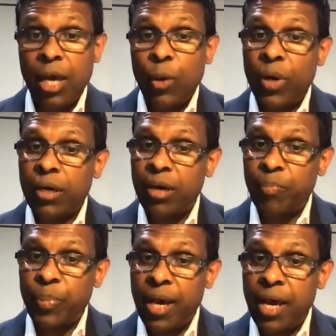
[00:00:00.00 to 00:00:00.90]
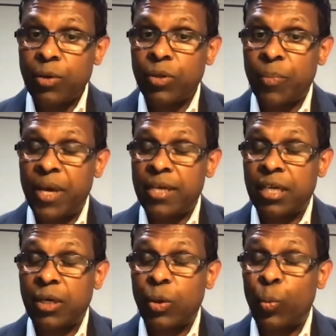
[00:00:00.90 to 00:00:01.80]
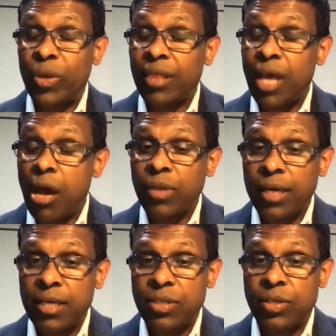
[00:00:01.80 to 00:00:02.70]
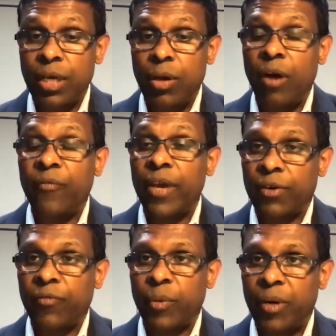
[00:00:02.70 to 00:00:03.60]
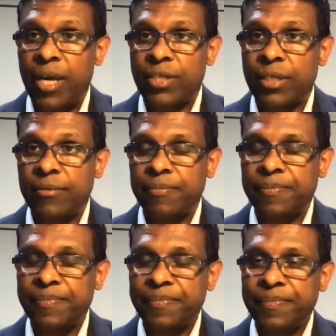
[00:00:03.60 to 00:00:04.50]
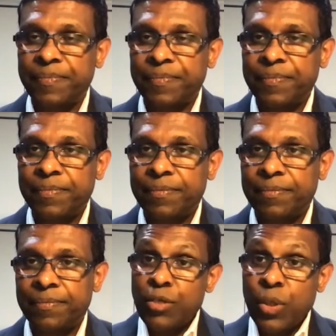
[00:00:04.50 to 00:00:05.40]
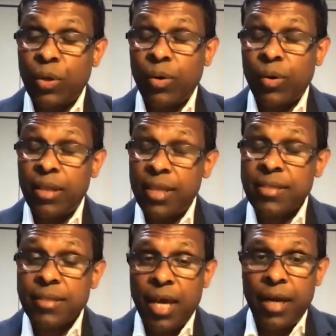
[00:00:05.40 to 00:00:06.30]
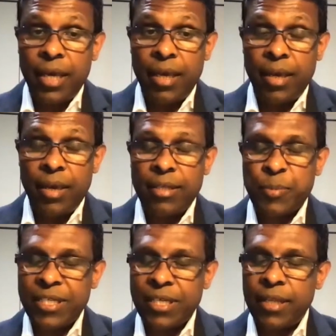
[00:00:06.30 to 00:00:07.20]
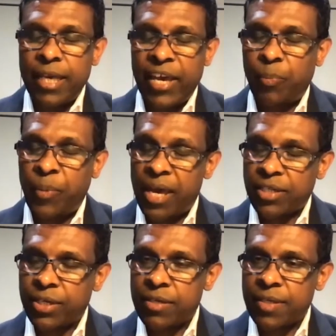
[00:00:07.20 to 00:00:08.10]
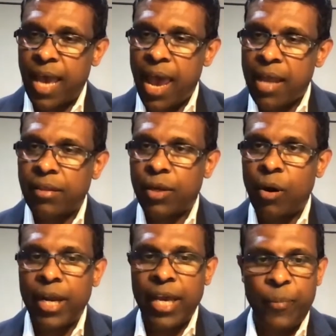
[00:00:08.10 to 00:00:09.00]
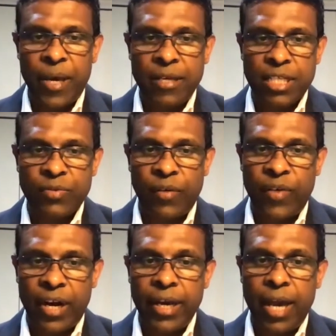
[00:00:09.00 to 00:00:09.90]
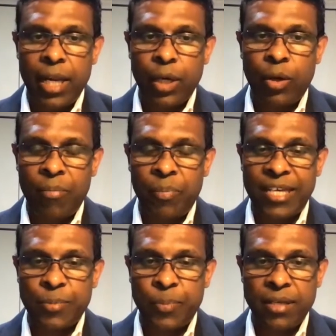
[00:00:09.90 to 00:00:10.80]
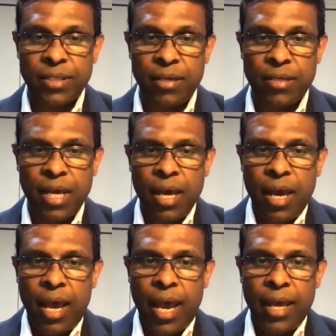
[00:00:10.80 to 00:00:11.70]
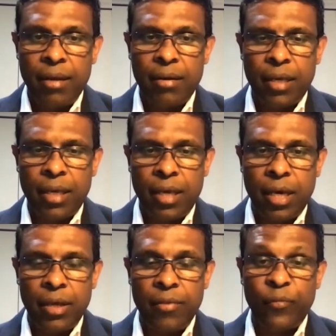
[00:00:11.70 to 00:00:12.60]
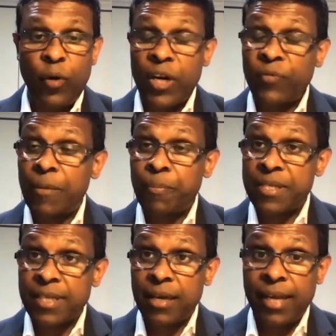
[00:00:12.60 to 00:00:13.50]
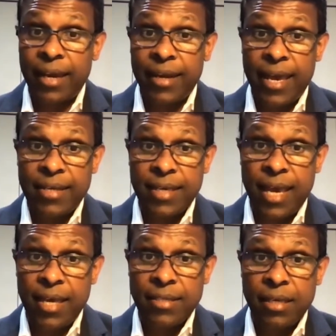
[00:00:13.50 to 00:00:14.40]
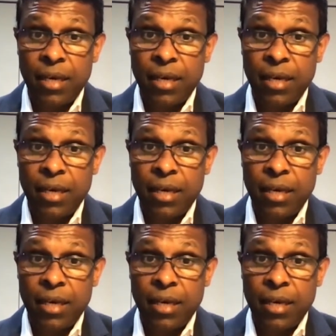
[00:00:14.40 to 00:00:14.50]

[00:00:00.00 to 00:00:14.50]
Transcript: were compared to the patient without the history of atrial fibrillation. So in this study, especially the AF patients and the non-AF patients were very highly complex patients. And here, 45% had ACS,